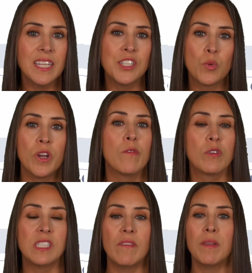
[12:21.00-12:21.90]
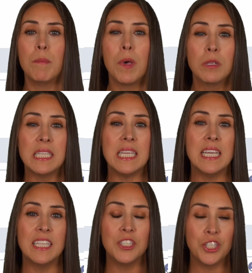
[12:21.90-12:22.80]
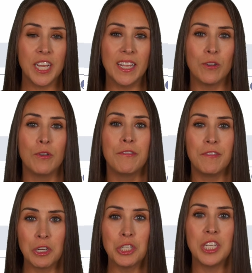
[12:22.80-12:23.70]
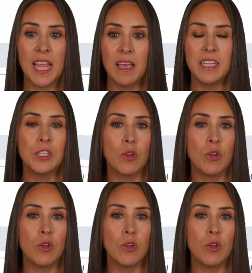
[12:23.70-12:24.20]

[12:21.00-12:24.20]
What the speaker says: has 24/7 multi-channel functionality.